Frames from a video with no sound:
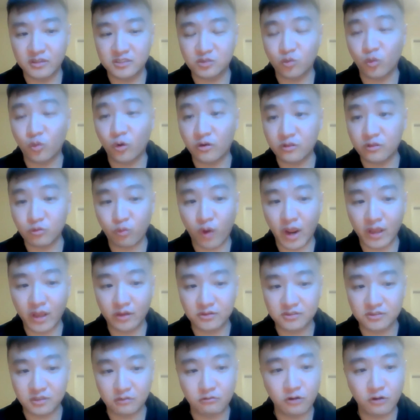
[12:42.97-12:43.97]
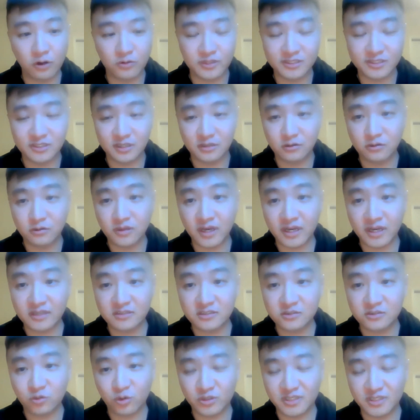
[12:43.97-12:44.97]
it's worthwhile to grow these other
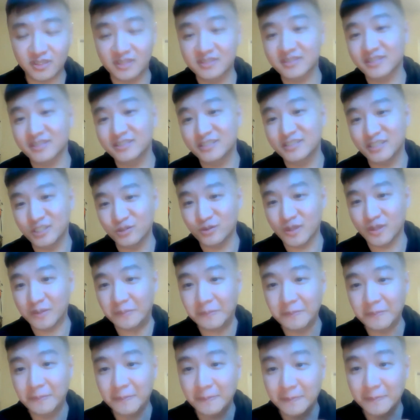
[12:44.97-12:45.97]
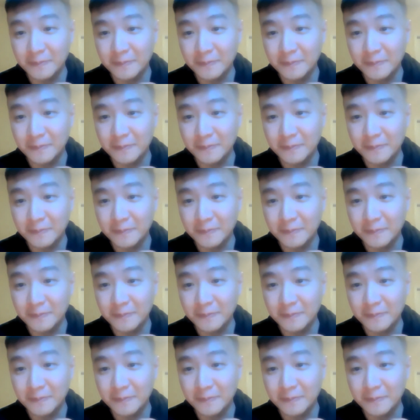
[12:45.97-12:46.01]
lines or to discontinue them.